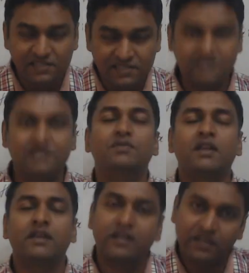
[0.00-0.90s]

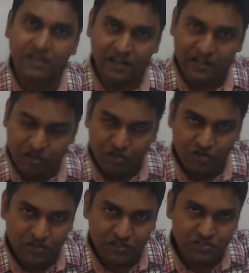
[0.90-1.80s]
Similarly, continuing
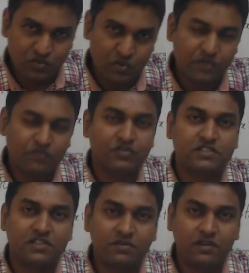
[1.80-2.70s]
this story for
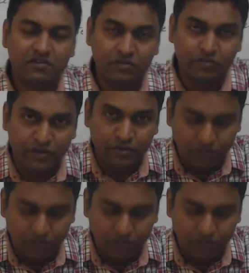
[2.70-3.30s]
stable equilibrium,